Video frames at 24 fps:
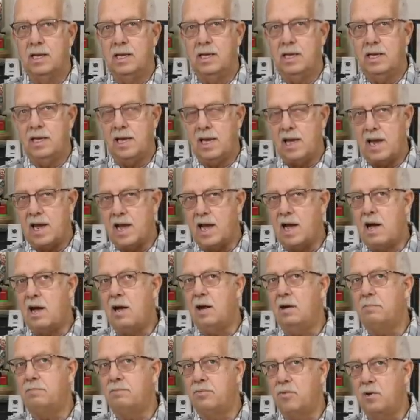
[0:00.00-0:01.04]

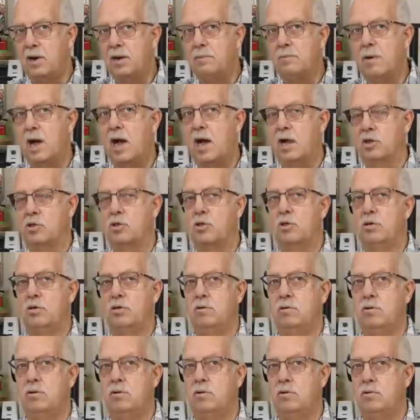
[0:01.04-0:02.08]
Yeah, pretty much.
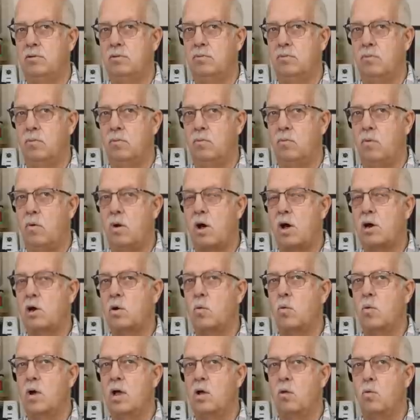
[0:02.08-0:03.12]
You Water
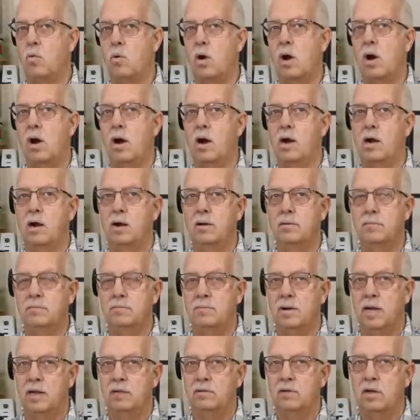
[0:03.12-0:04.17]
will work,
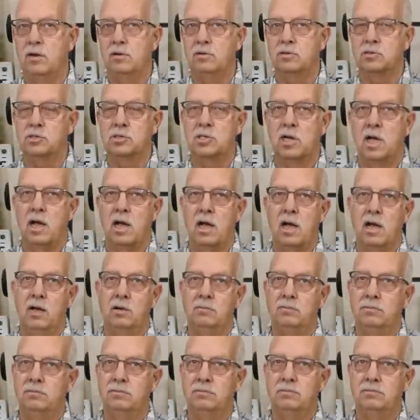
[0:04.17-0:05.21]
but there's
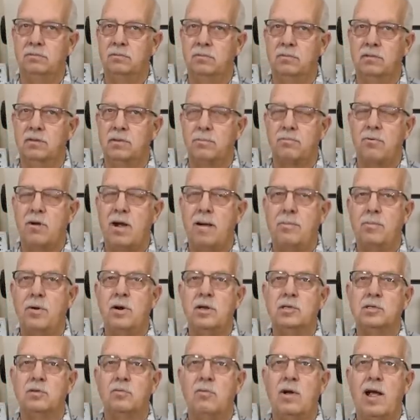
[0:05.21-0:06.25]
uh, the
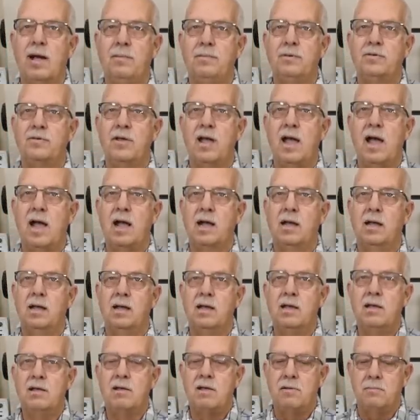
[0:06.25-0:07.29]
properties of tack.
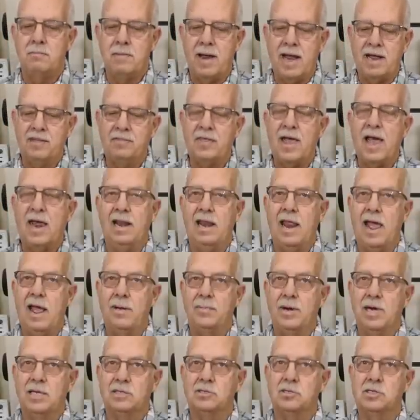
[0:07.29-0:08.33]
make that
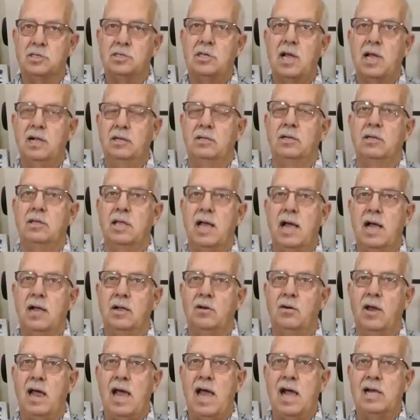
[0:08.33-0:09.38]
laminate stick to
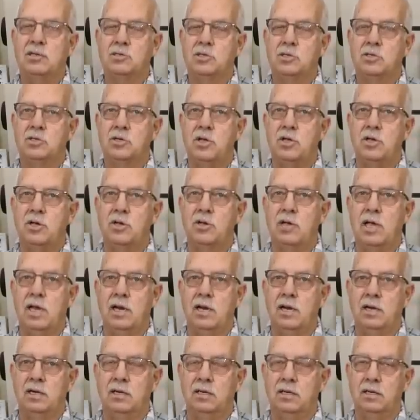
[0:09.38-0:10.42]
that glass until you
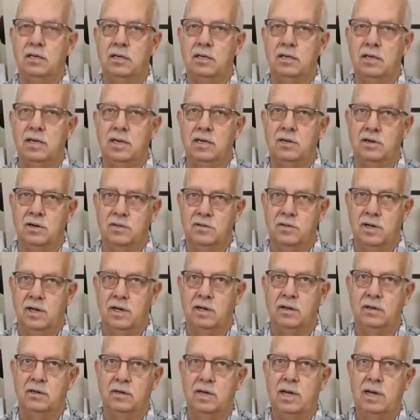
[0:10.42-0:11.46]
get it into
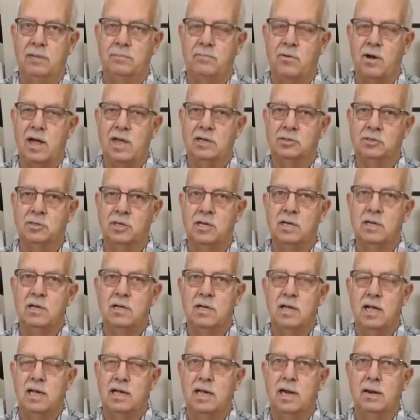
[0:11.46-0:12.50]
the heat press
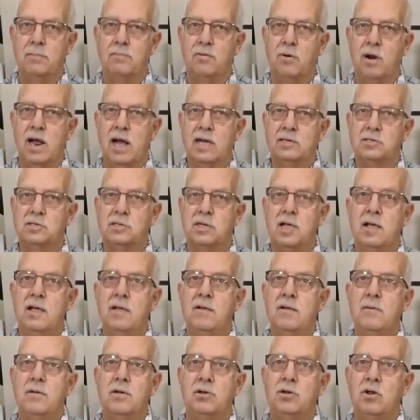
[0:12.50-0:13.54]
and get it pressed.
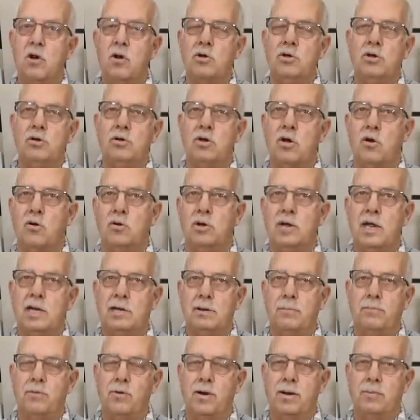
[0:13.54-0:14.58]
No, you don't need
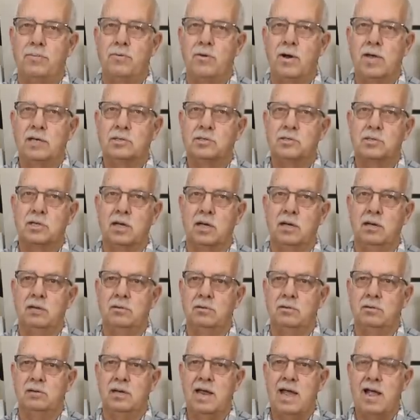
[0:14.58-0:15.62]
to pre-press the
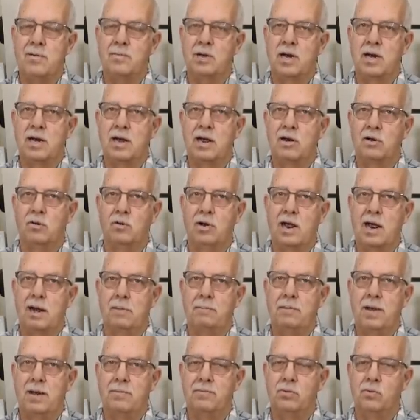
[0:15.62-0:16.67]
laminate, and a lot
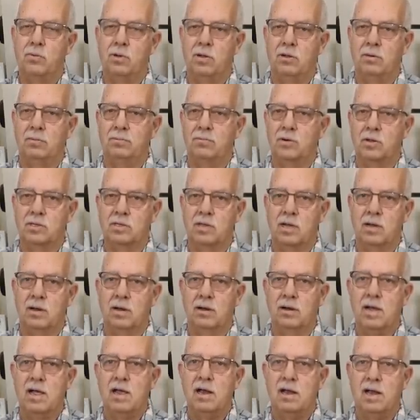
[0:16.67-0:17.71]
of people will put
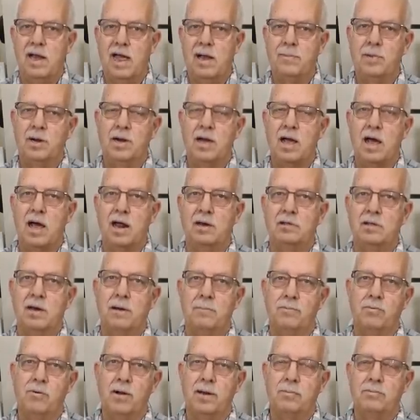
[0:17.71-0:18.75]
the laminate on and
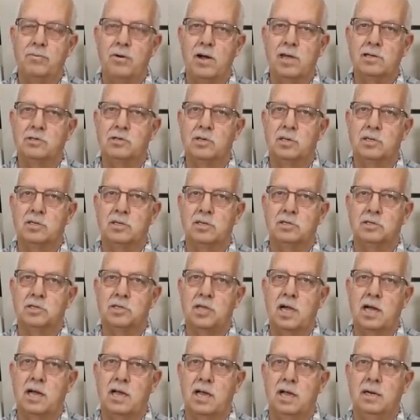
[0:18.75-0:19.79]
then pre-press it to
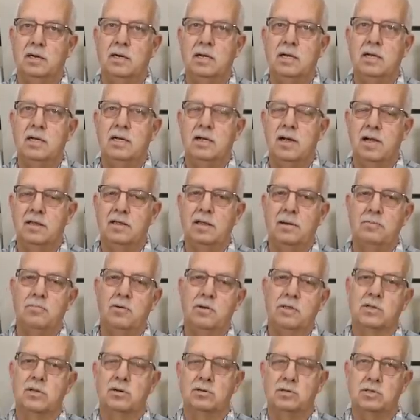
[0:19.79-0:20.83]
stick it, and then
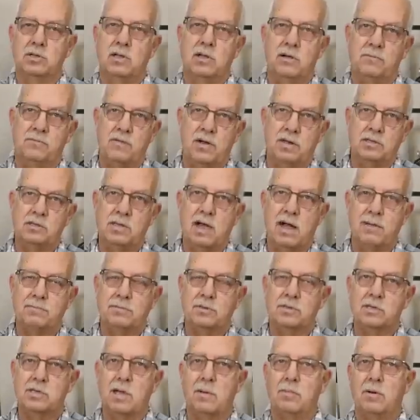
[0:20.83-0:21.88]
put their stuff on
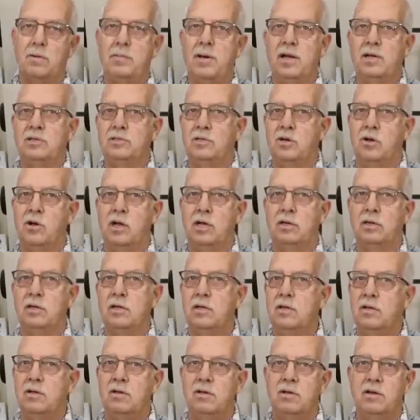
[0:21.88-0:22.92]
top to sublimate to it.
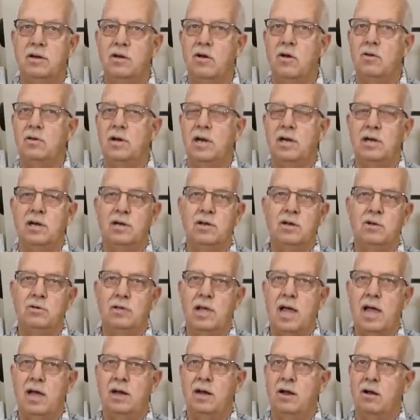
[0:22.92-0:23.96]
You don't need to do
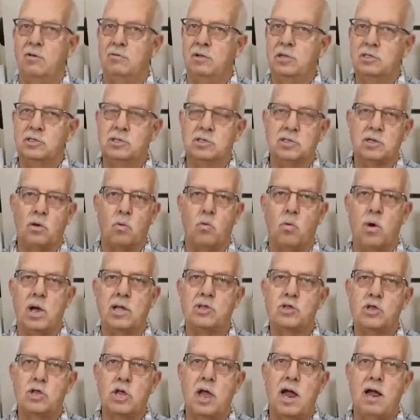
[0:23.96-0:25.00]
that here. This is a
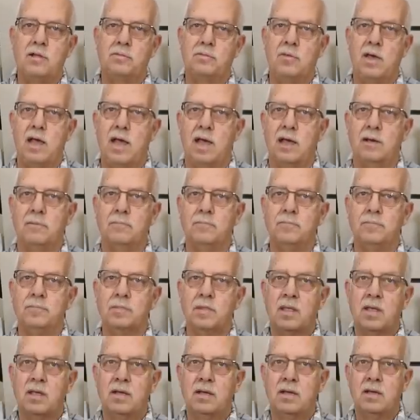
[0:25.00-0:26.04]
one-shot thing.
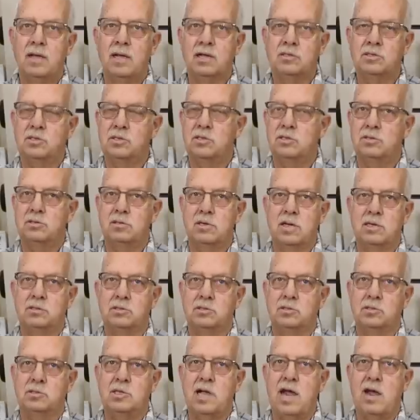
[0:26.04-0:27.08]
It's just,
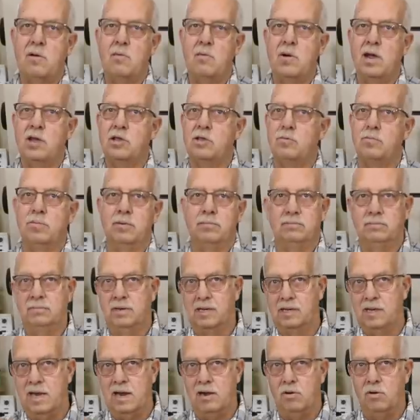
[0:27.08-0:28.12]
it's a sandwich, but
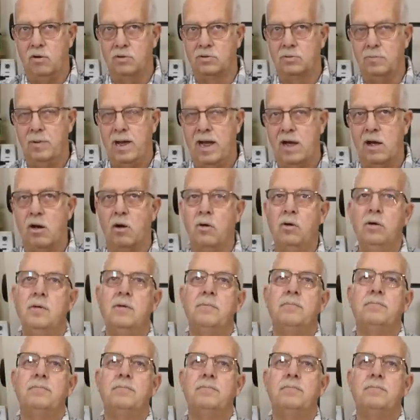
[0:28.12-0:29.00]
again, hold the mail.